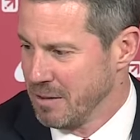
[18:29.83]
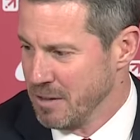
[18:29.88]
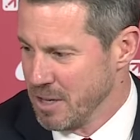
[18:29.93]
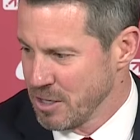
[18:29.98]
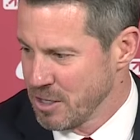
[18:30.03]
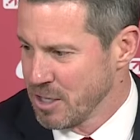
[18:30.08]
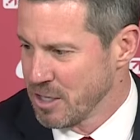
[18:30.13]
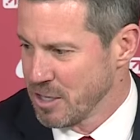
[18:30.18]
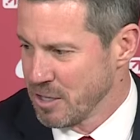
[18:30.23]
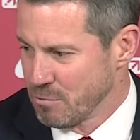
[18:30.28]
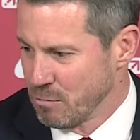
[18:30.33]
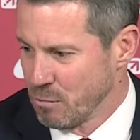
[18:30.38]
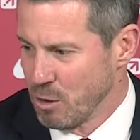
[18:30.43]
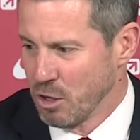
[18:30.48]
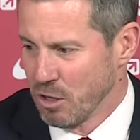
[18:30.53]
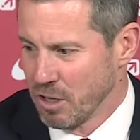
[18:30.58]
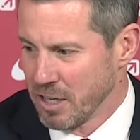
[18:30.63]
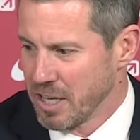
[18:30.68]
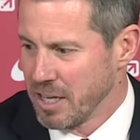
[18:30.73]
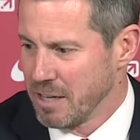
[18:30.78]
This is
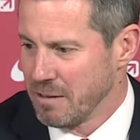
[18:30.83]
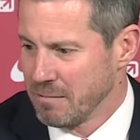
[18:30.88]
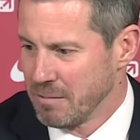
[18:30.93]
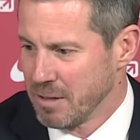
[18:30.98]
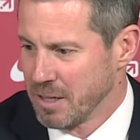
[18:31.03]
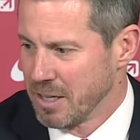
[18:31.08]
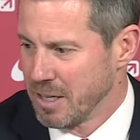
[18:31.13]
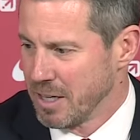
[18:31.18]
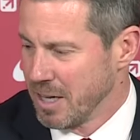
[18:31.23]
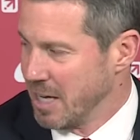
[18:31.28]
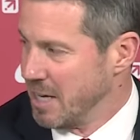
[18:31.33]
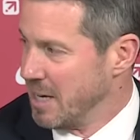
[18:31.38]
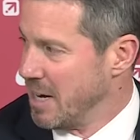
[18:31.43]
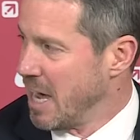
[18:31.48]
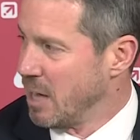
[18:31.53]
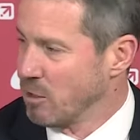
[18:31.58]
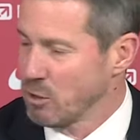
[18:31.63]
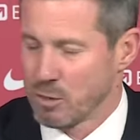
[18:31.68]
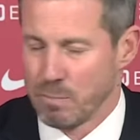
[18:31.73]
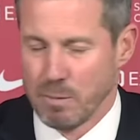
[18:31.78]
really an
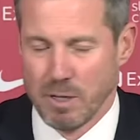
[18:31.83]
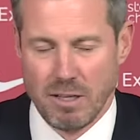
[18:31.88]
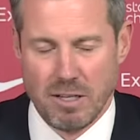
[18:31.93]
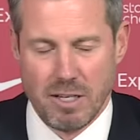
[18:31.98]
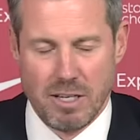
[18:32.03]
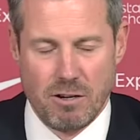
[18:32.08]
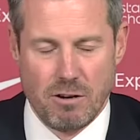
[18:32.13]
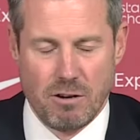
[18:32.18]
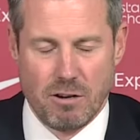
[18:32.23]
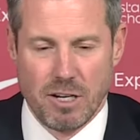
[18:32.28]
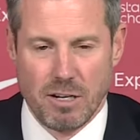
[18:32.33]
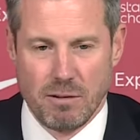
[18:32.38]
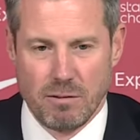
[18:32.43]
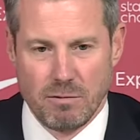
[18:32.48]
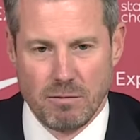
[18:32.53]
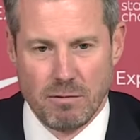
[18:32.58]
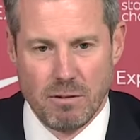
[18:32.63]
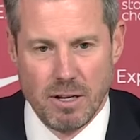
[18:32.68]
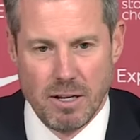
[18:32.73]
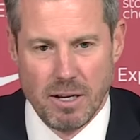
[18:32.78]
announcement that
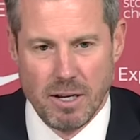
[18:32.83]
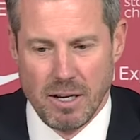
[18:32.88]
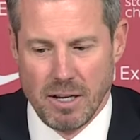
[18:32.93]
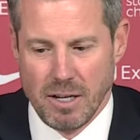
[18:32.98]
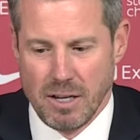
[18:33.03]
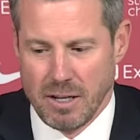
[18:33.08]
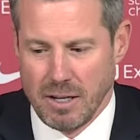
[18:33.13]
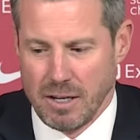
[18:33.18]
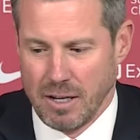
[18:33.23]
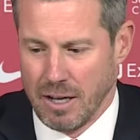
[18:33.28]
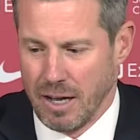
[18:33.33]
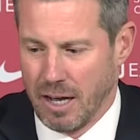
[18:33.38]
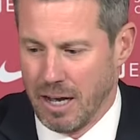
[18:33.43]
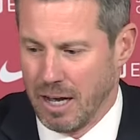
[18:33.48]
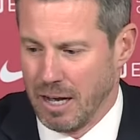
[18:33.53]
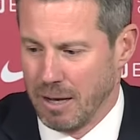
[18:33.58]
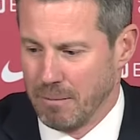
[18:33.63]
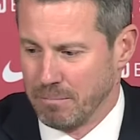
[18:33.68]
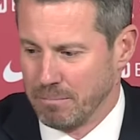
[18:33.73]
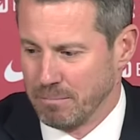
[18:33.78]
Jürgen
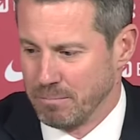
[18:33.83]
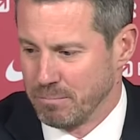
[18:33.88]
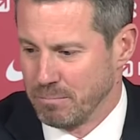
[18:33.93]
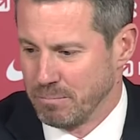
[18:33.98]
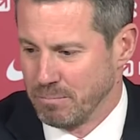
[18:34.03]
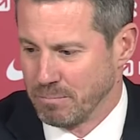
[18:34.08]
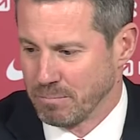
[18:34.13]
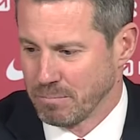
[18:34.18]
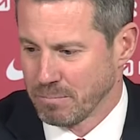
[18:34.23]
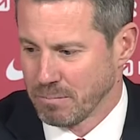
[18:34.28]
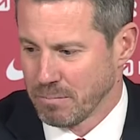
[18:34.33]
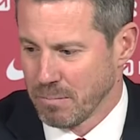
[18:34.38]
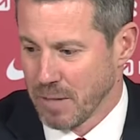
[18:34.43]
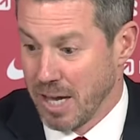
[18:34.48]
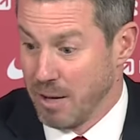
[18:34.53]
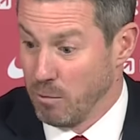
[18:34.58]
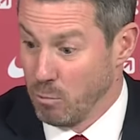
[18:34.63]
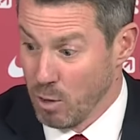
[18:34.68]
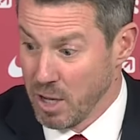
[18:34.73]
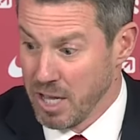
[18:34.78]
and
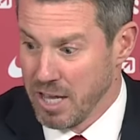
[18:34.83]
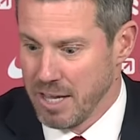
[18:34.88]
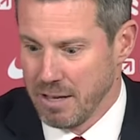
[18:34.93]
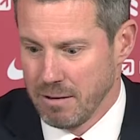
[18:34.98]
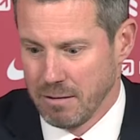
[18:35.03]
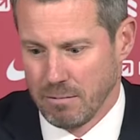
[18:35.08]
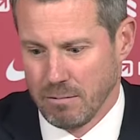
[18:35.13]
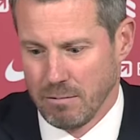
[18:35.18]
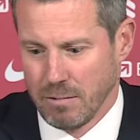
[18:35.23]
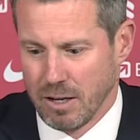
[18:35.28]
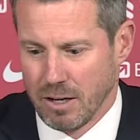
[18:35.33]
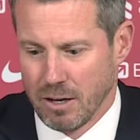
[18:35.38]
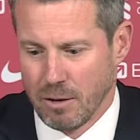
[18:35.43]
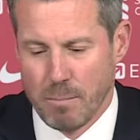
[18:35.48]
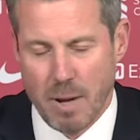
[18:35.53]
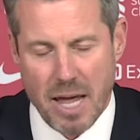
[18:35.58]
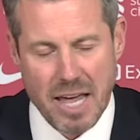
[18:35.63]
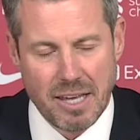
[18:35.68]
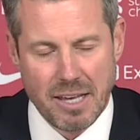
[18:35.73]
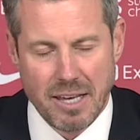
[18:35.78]
we are
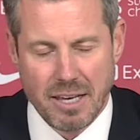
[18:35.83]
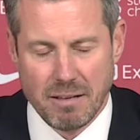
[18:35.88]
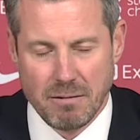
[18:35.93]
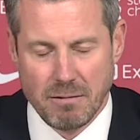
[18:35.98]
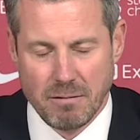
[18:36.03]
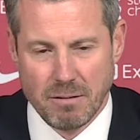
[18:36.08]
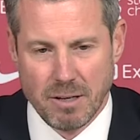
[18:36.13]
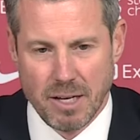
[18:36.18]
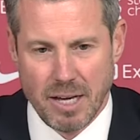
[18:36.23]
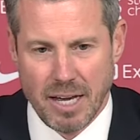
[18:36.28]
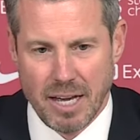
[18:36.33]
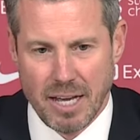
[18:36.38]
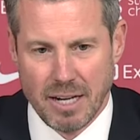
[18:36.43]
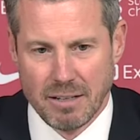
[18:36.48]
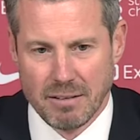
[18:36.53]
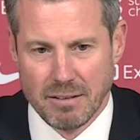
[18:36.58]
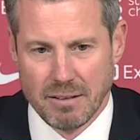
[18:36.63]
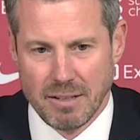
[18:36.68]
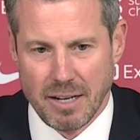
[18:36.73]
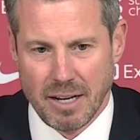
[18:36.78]
making.
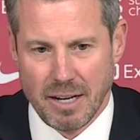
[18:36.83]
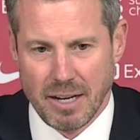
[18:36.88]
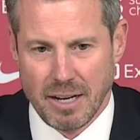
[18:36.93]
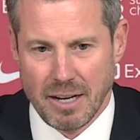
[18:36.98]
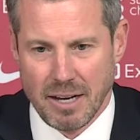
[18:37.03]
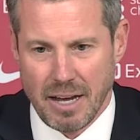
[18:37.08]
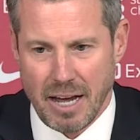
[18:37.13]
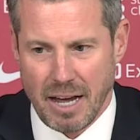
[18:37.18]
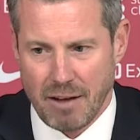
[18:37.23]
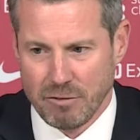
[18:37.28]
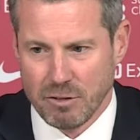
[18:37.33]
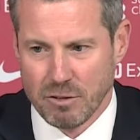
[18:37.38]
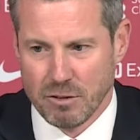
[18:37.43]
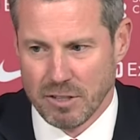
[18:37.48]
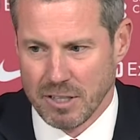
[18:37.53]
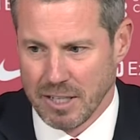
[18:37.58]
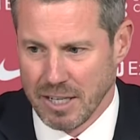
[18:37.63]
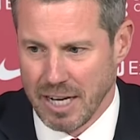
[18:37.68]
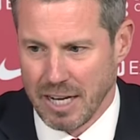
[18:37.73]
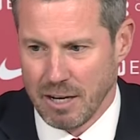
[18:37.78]
And after
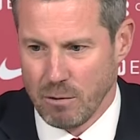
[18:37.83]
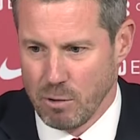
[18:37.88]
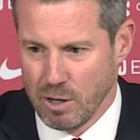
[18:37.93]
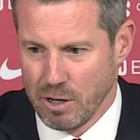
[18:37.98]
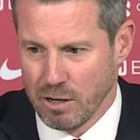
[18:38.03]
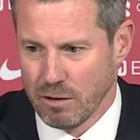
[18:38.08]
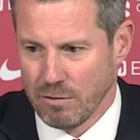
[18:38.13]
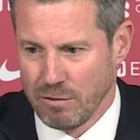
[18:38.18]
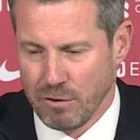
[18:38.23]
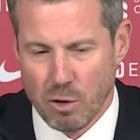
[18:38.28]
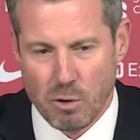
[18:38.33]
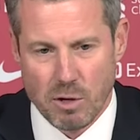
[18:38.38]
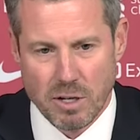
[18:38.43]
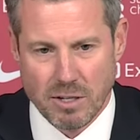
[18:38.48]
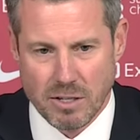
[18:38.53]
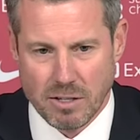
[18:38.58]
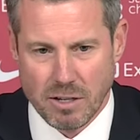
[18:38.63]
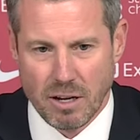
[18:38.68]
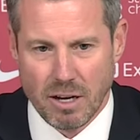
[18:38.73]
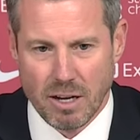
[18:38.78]
today, we are
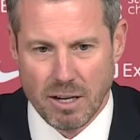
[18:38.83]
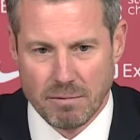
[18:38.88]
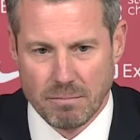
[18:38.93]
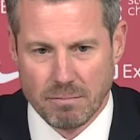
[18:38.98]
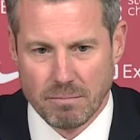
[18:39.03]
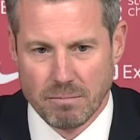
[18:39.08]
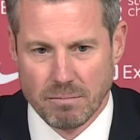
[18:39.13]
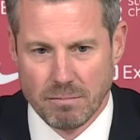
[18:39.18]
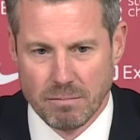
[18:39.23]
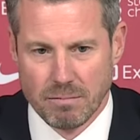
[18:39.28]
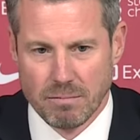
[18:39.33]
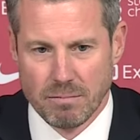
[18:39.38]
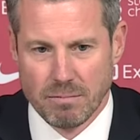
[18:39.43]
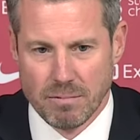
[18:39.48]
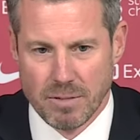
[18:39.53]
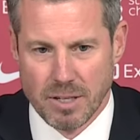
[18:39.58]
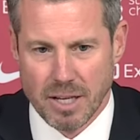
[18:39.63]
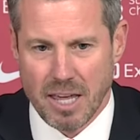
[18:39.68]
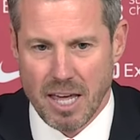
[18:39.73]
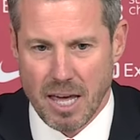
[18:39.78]
focused on
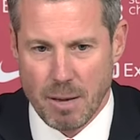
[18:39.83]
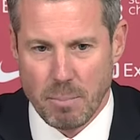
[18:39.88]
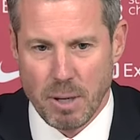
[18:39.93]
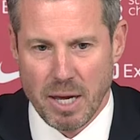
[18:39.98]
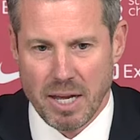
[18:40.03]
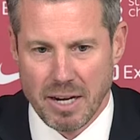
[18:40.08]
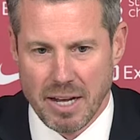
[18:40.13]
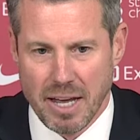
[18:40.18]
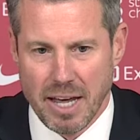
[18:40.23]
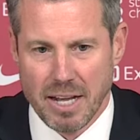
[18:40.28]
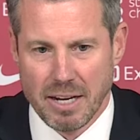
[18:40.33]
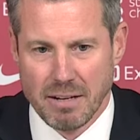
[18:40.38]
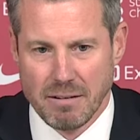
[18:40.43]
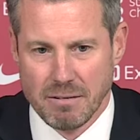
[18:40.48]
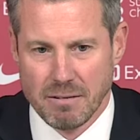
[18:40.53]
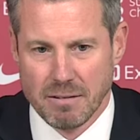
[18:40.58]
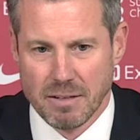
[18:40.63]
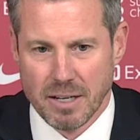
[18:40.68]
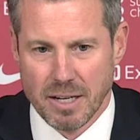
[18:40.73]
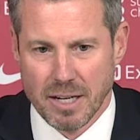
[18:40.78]
the campaign
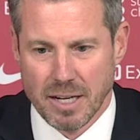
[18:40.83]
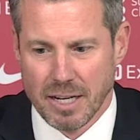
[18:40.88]
ahead